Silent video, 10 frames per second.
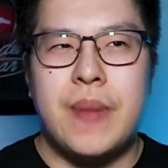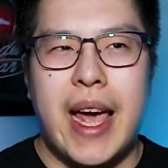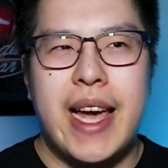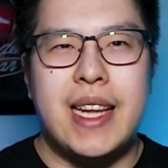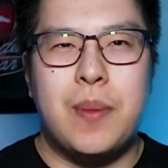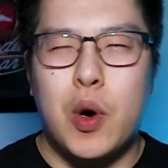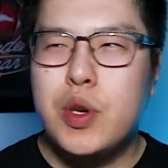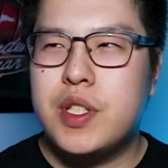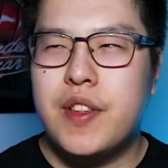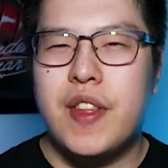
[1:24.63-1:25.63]
And
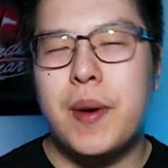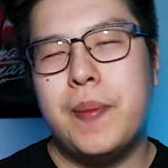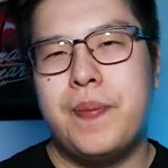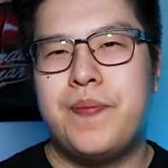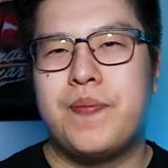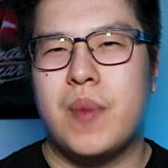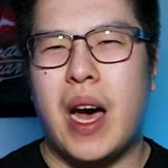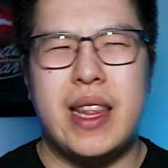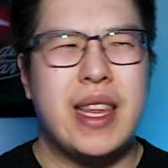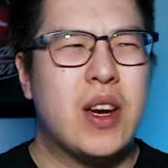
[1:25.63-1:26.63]
most of them,
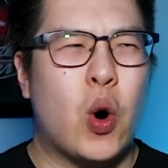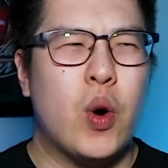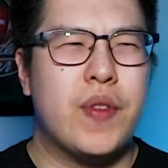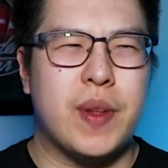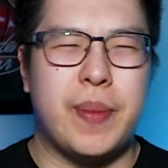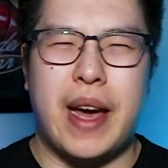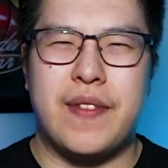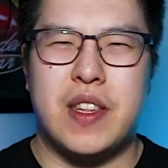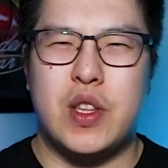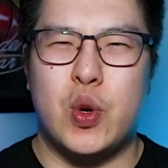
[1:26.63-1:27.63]
I think all of them,
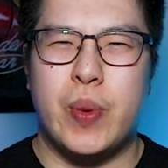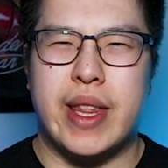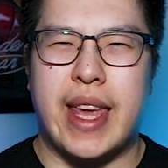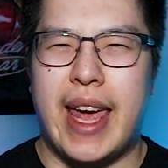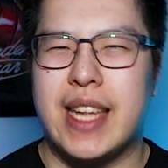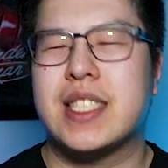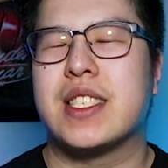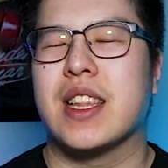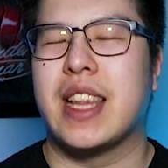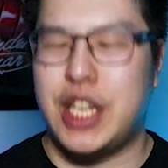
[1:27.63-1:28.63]
have to do with
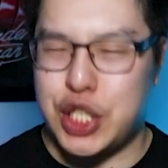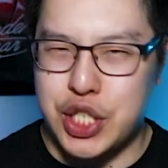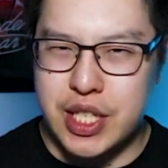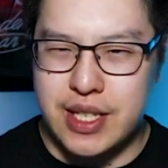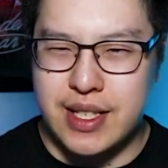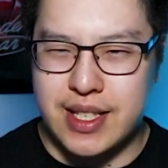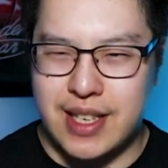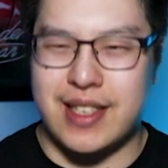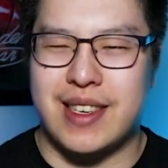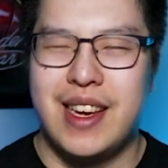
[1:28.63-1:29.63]

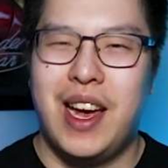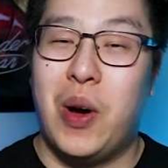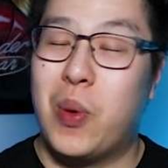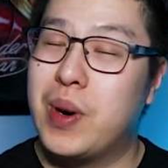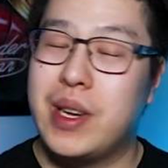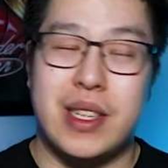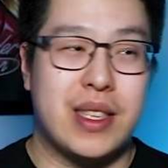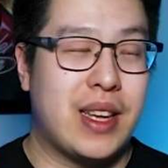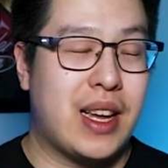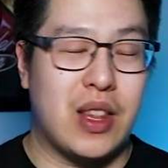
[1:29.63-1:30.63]
cancellations.
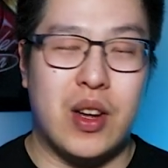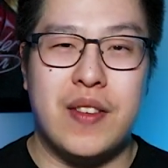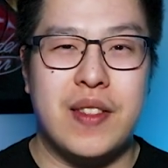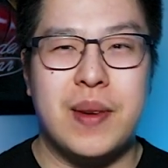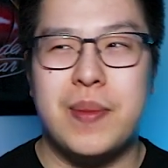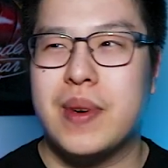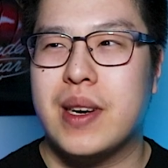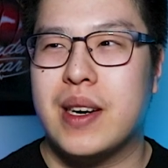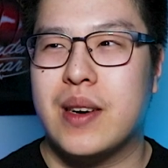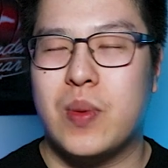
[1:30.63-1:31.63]
A lot of them
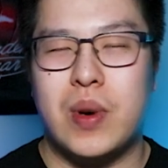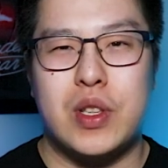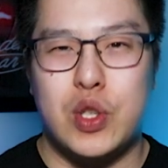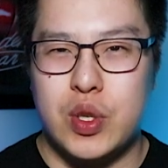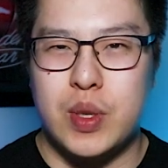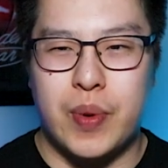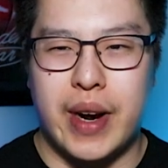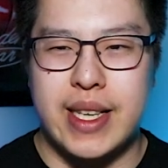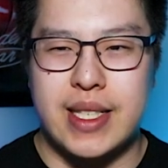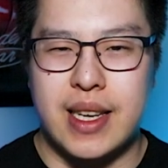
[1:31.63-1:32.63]
uh, weren't too
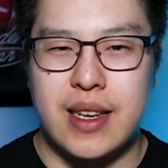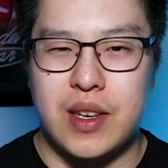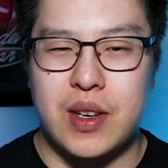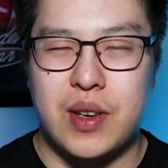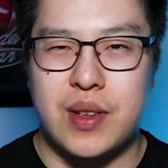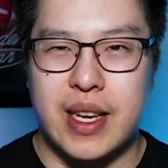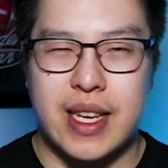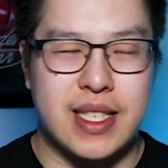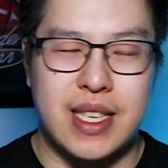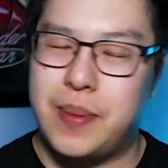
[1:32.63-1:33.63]
surprising, you know, like
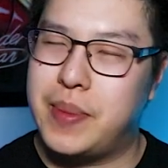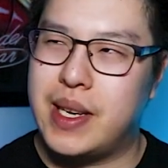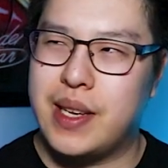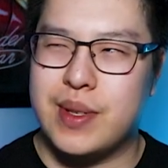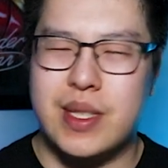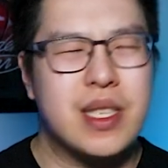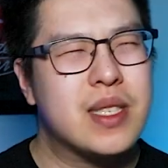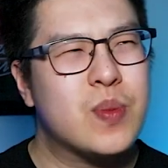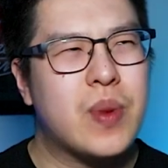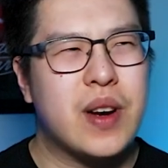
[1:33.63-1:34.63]
I said, but it was
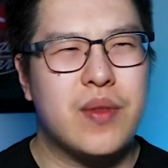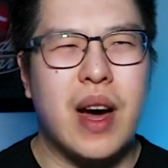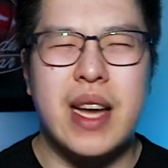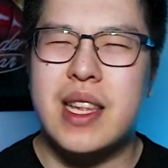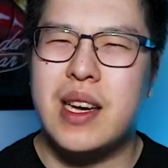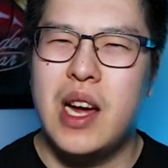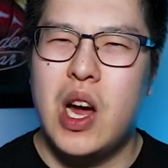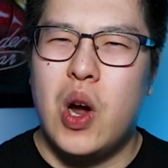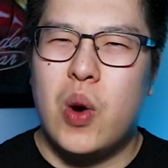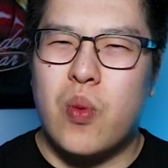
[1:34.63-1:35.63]
just rather,
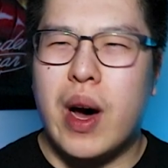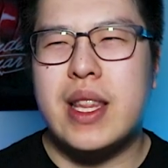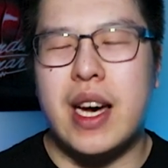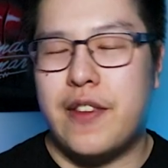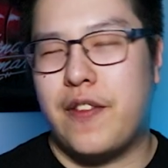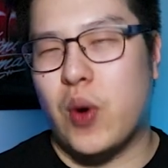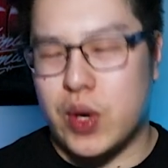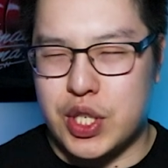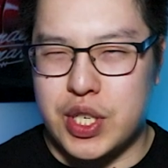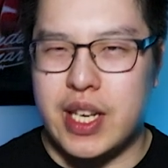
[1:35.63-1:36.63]
rather
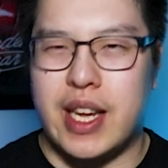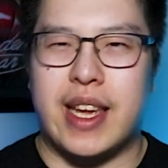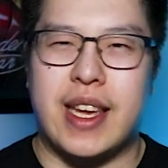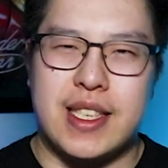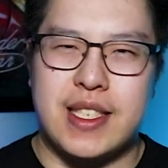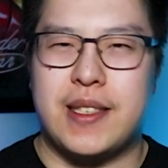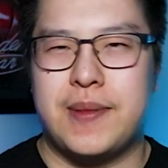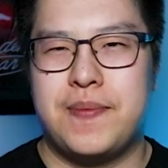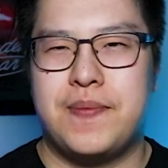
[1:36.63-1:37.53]
unfortunate, I guess.